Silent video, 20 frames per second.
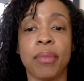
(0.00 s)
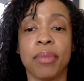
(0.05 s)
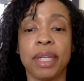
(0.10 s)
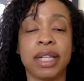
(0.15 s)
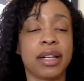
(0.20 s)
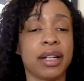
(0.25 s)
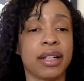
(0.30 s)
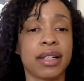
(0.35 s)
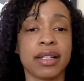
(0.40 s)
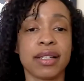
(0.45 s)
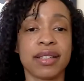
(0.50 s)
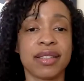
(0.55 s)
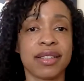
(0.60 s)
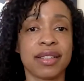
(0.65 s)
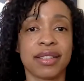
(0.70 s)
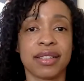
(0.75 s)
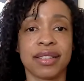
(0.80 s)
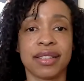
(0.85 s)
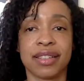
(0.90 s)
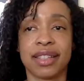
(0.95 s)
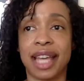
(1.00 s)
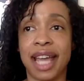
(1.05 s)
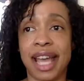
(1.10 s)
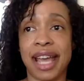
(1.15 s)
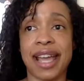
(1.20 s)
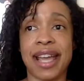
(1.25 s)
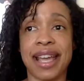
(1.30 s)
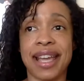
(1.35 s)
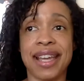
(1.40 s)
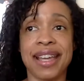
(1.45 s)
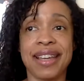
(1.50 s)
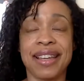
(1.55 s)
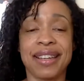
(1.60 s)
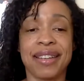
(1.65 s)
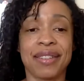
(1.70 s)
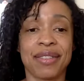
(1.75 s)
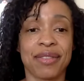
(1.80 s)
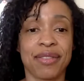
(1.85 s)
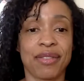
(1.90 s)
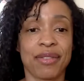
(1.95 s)
because they
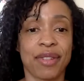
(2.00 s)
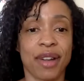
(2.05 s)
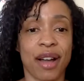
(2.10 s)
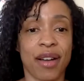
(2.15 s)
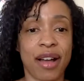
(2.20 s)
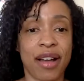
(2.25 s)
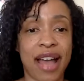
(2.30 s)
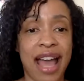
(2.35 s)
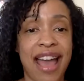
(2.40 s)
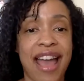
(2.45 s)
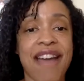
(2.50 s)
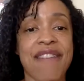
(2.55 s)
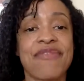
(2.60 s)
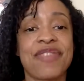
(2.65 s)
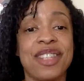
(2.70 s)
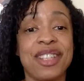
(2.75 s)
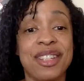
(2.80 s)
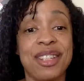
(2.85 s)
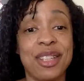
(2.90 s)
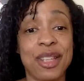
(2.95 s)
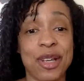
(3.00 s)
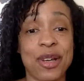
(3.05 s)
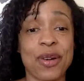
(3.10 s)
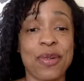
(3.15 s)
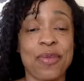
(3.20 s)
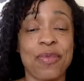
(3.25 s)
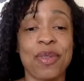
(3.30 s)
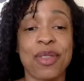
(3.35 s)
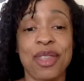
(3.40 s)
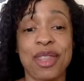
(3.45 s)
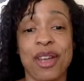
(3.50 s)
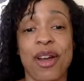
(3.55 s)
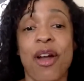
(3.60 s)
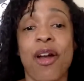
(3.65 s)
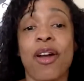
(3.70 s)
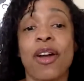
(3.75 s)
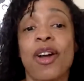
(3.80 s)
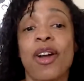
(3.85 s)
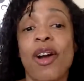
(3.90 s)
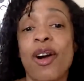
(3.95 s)
have to deal
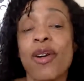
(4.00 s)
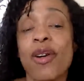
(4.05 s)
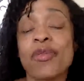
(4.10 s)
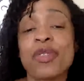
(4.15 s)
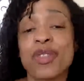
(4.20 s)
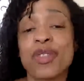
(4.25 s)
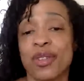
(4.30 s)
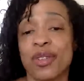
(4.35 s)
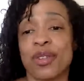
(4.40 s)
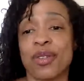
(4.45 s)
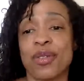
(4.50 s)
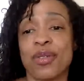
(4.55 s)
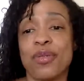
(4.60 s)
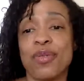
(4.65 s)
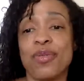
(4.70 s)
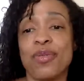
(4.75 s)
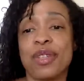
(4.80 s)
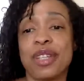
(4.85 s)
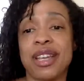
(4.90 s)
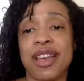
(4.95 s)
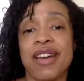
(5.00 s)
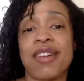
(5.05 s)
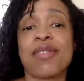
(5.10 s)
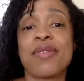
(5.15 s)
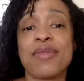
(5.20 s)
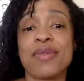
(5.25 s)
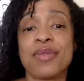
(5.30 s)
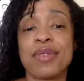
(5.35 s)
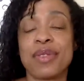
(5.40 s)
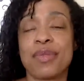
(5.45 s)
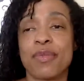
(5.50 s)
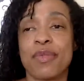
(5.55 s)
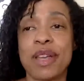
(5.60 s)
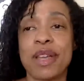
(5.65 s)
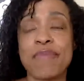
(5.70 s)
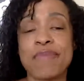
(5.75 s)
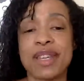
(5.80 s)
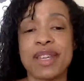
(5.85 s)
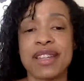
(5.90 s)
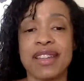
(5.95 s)
with our culture who tells
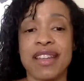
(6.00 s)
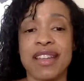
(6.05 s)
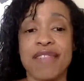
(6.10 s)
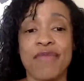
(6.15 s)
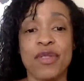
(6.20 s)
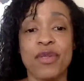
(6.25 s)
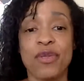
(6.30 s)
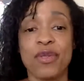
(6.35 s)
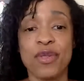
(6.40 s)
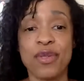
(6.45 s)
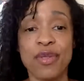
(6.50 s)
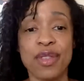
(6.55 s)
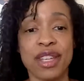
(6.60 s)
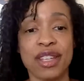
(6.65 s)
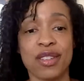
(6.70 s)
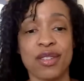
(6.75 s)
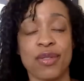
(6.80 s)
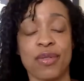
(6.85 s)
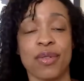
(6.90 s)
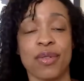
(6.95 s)
women that if you do this,